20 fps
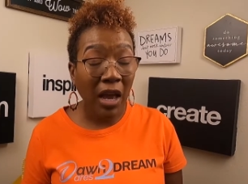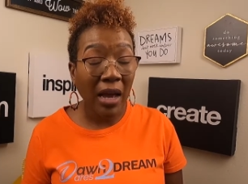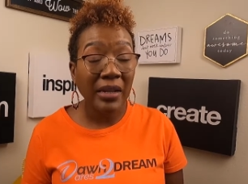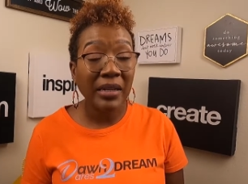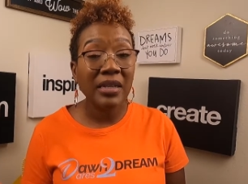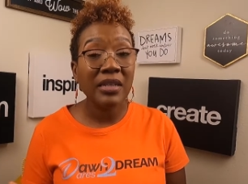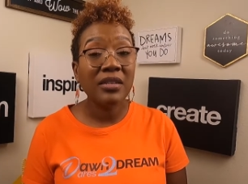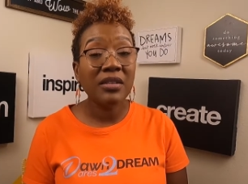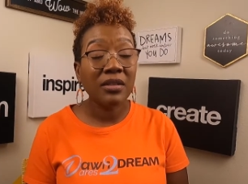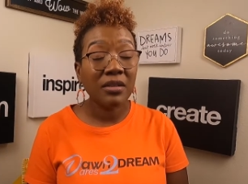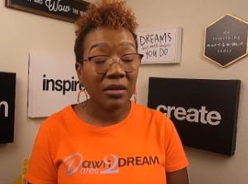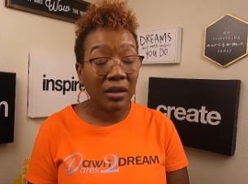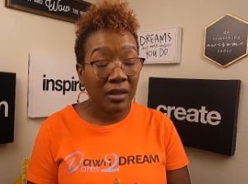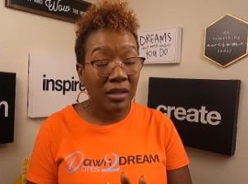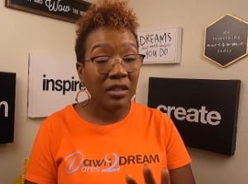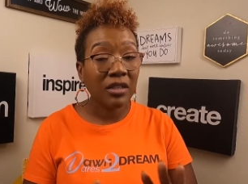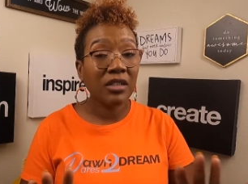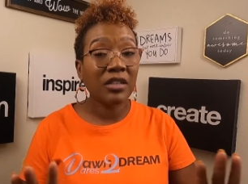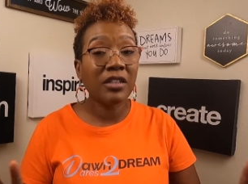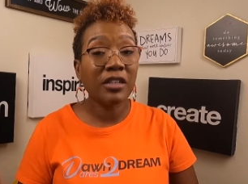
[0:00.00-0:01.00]
I need
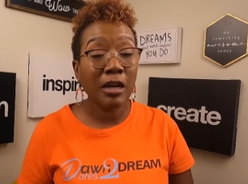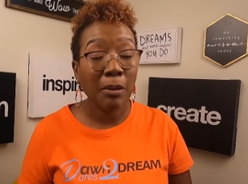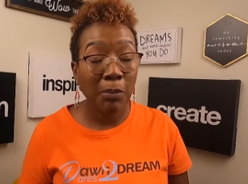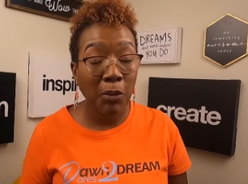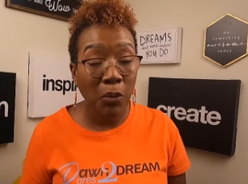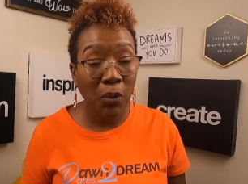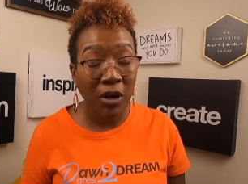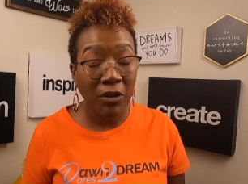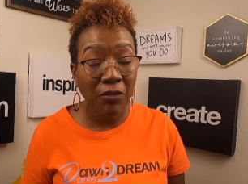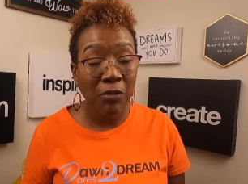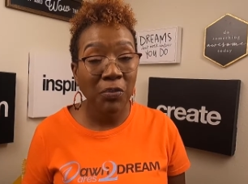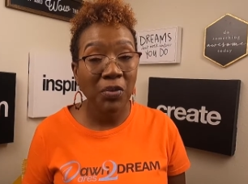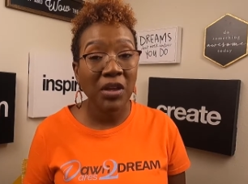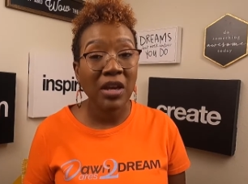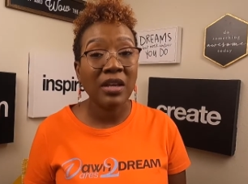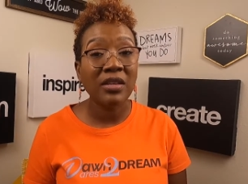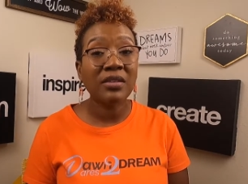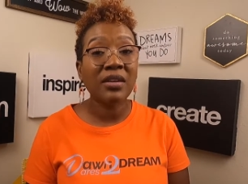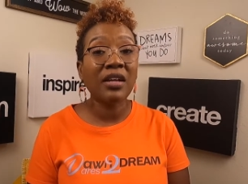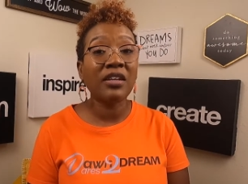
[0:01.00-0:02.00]
to step away from
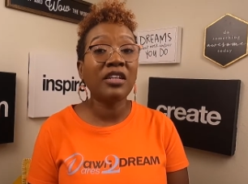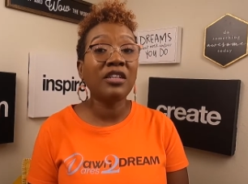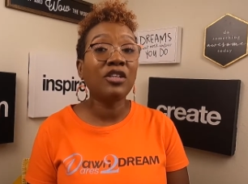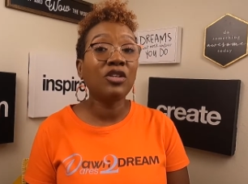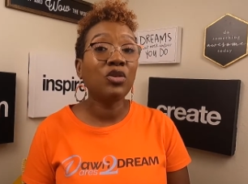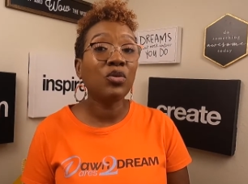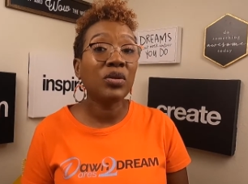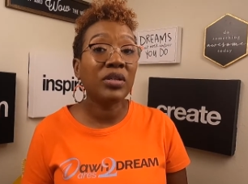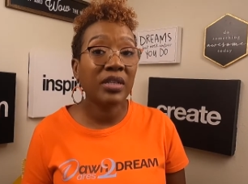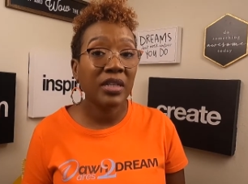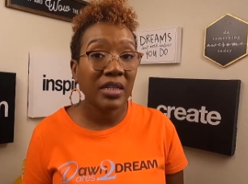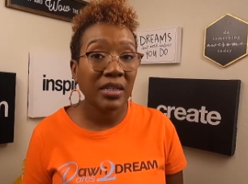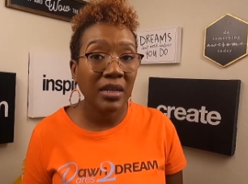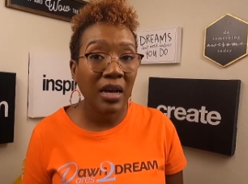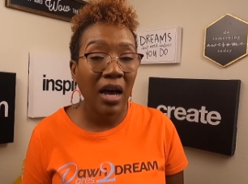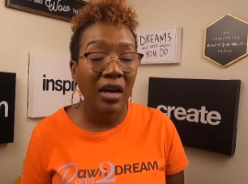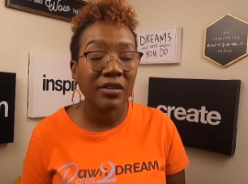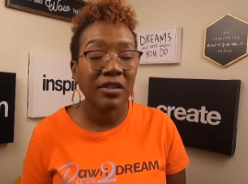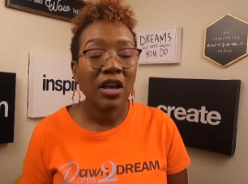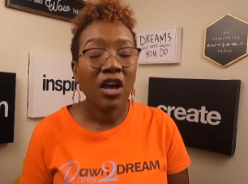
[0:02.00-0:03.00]
things and I need to do a
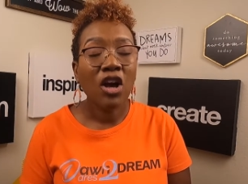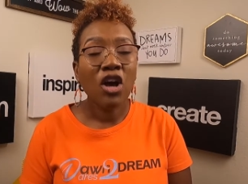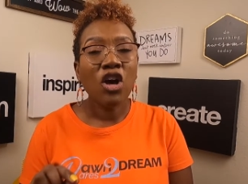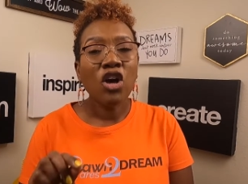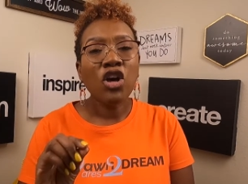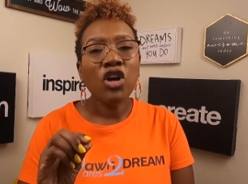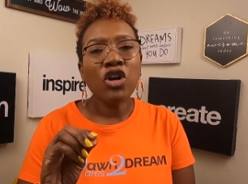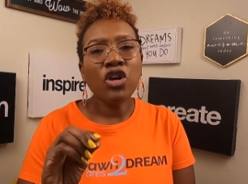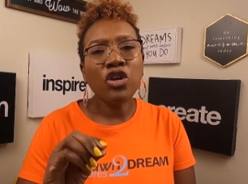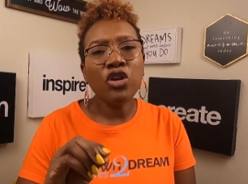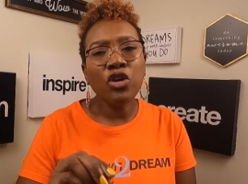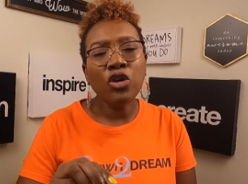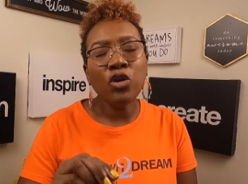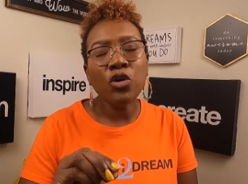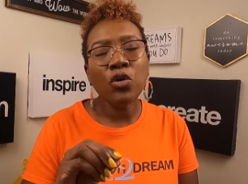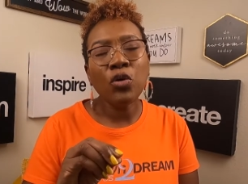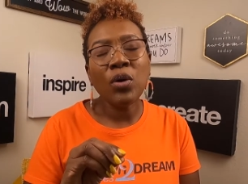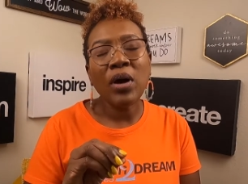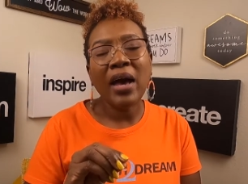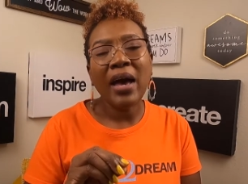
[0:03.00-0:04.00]
detox.
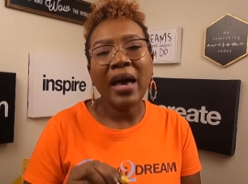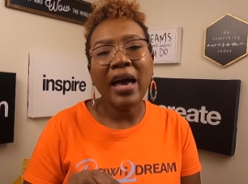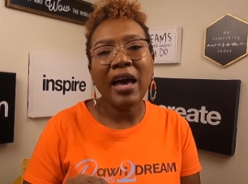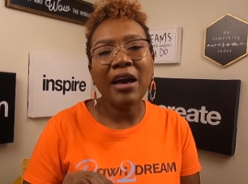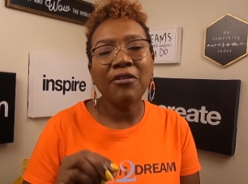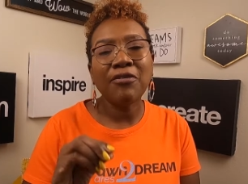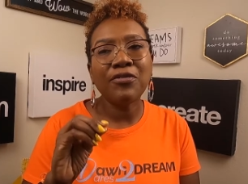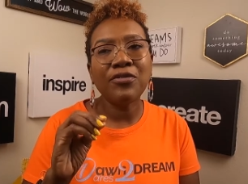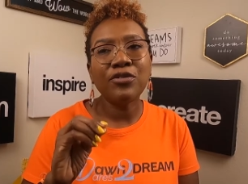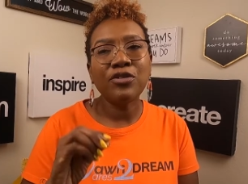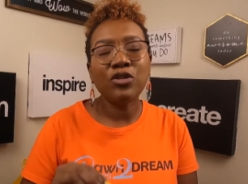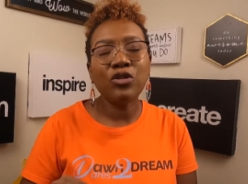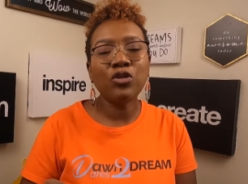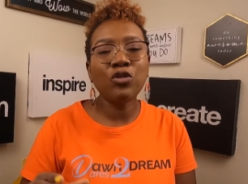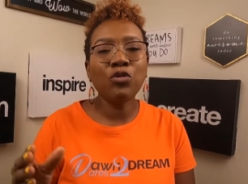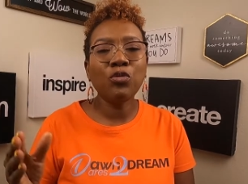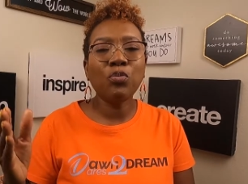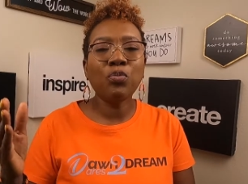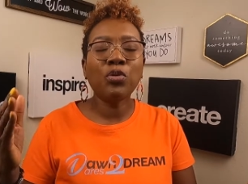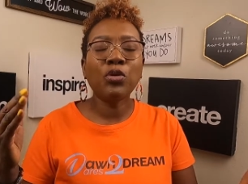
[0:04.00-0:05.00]
You have
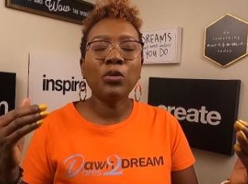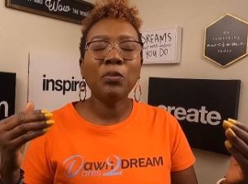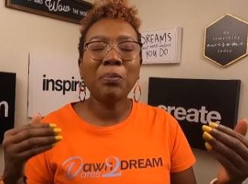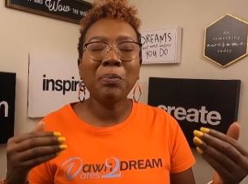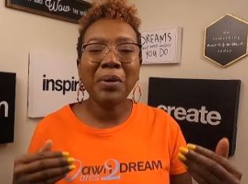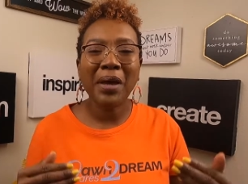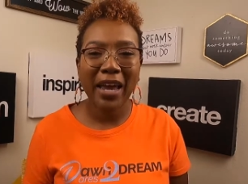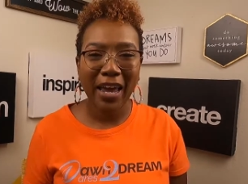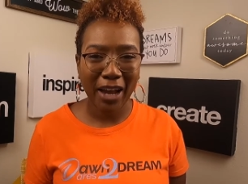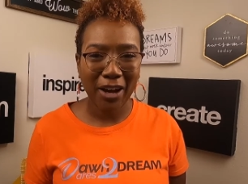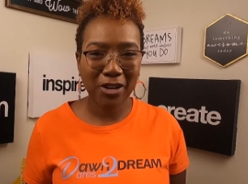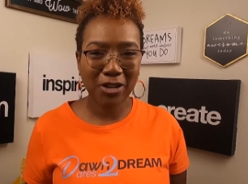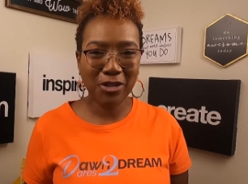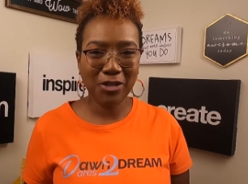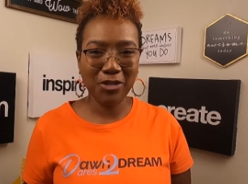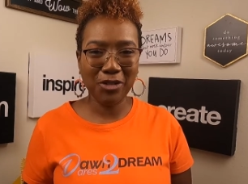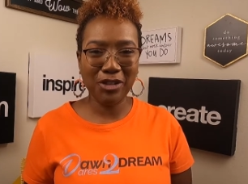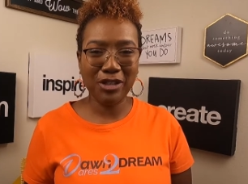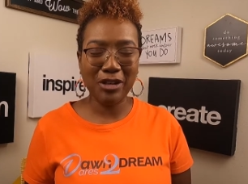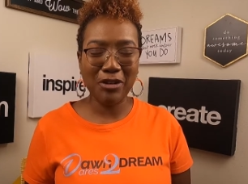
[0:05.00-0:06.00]
to prepare
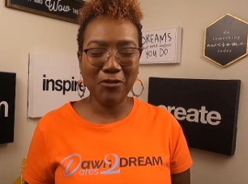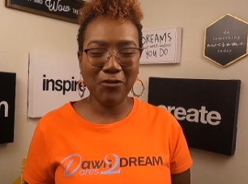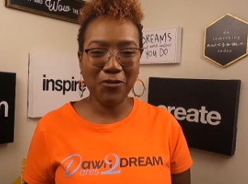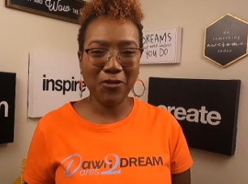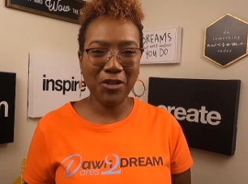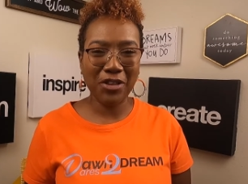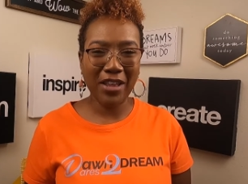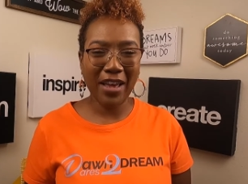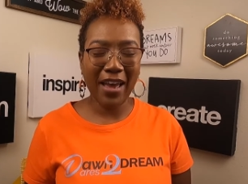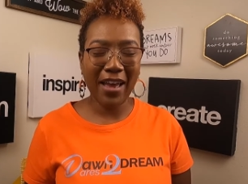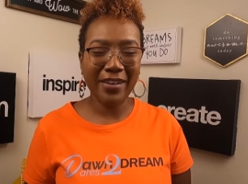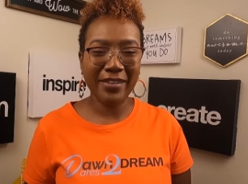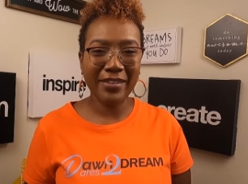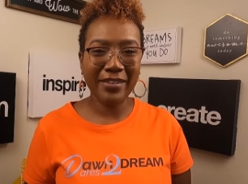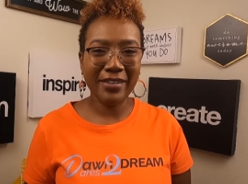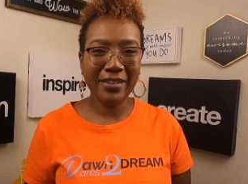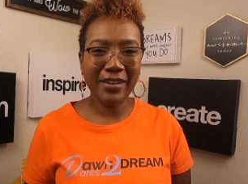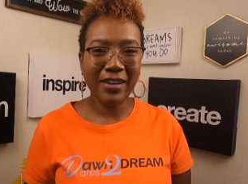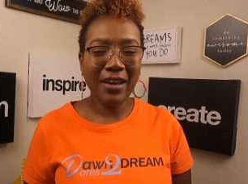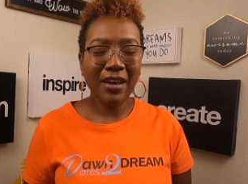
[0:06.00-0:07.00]
yourself for that.
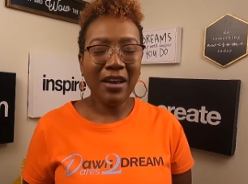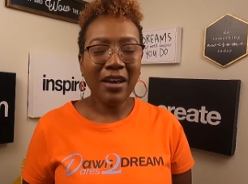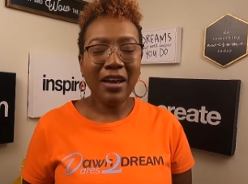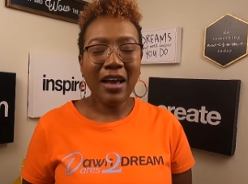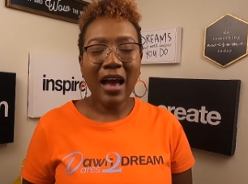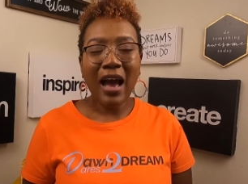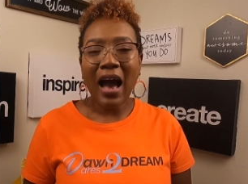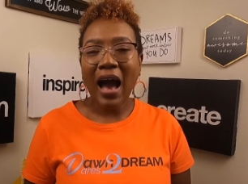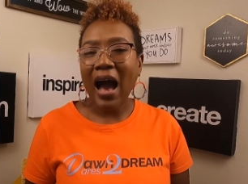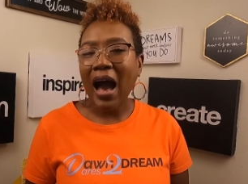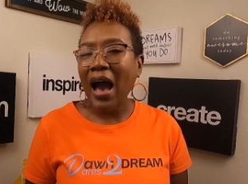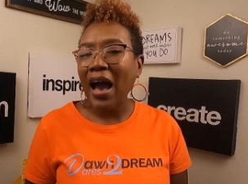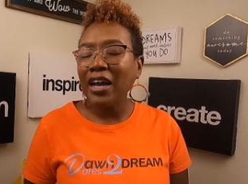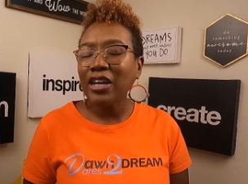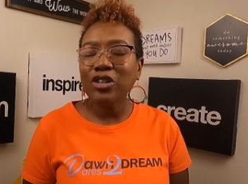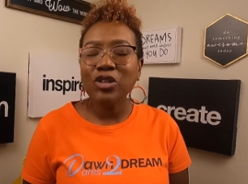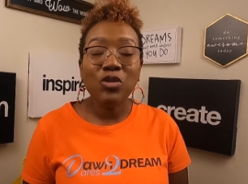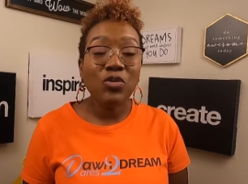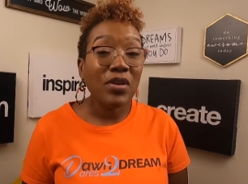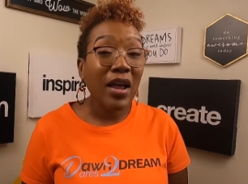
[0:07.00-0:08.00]

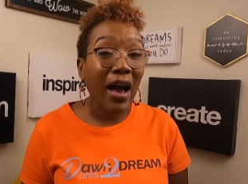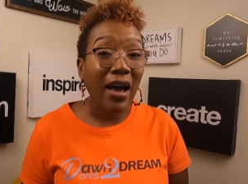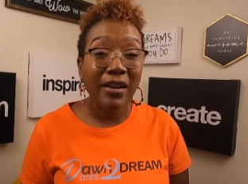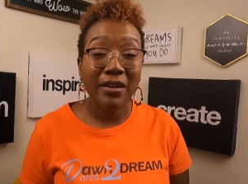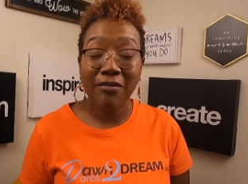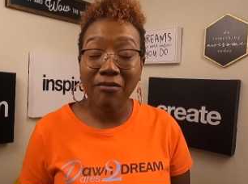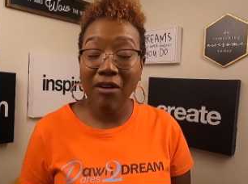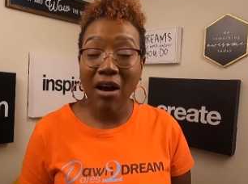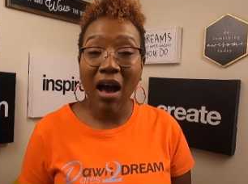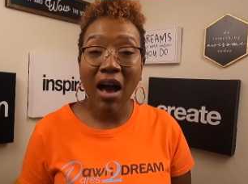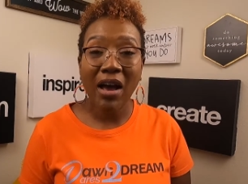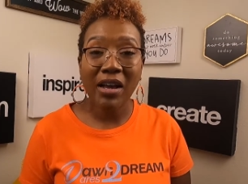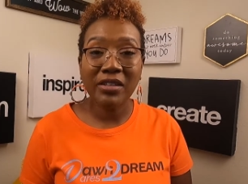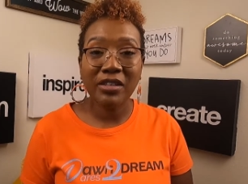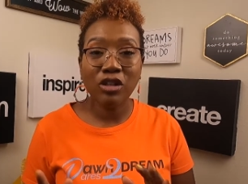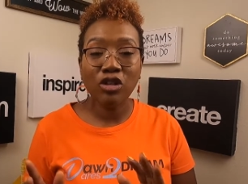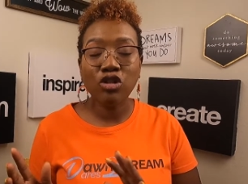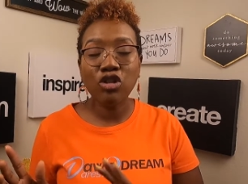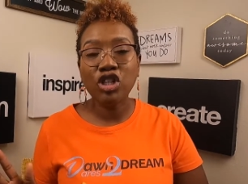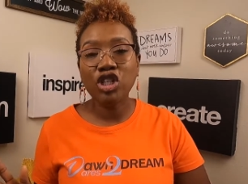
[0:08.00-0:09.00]
I do not
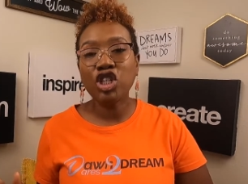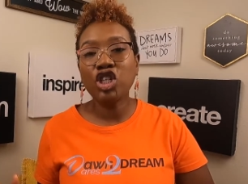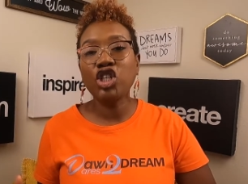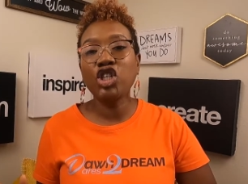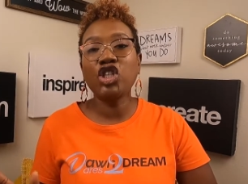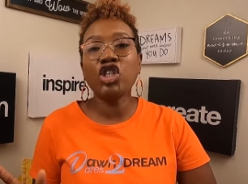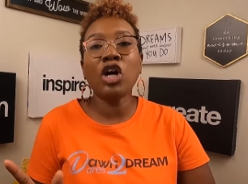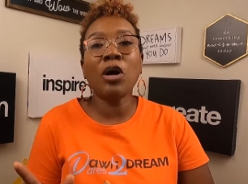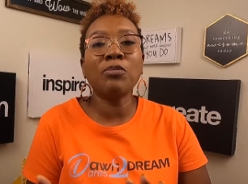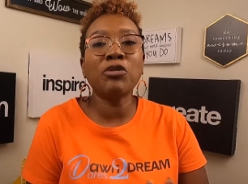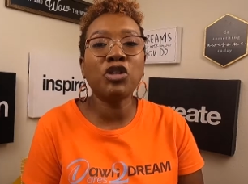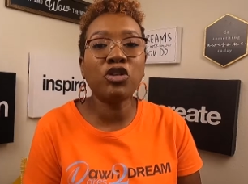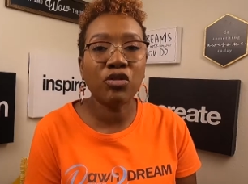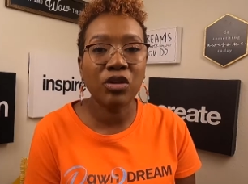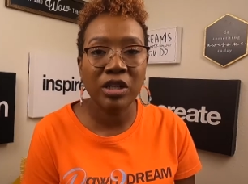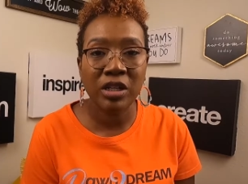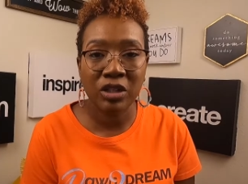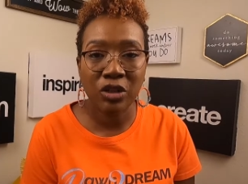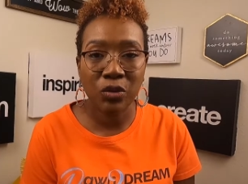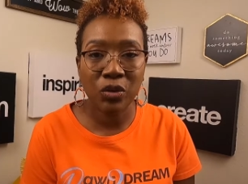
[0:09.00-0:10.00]
advise that you just jump
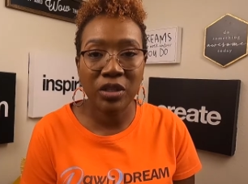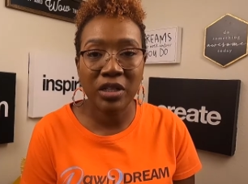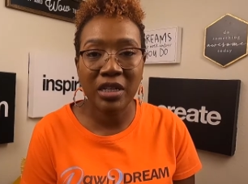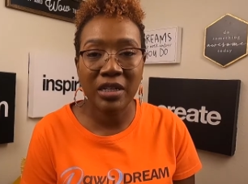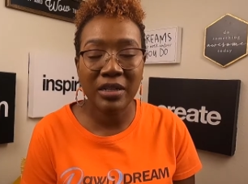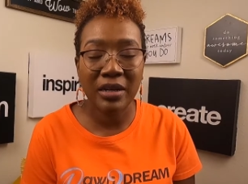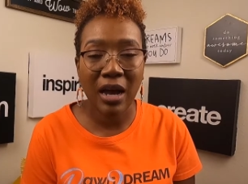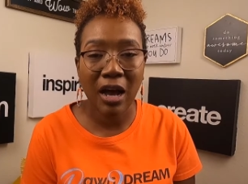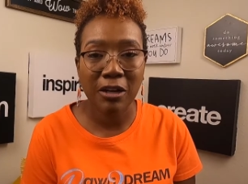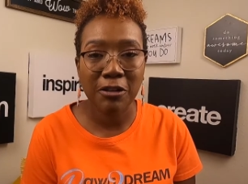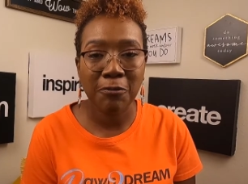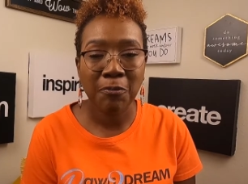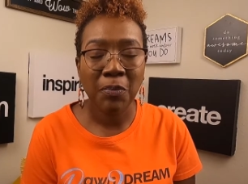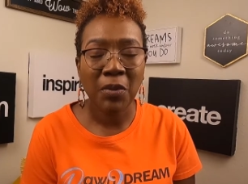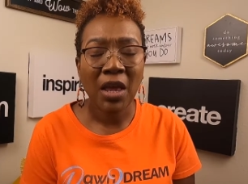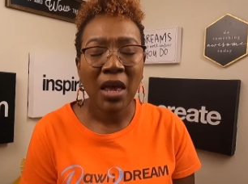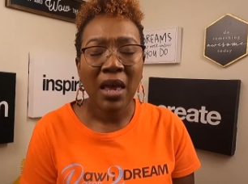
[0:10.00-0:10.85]
straight into a detox.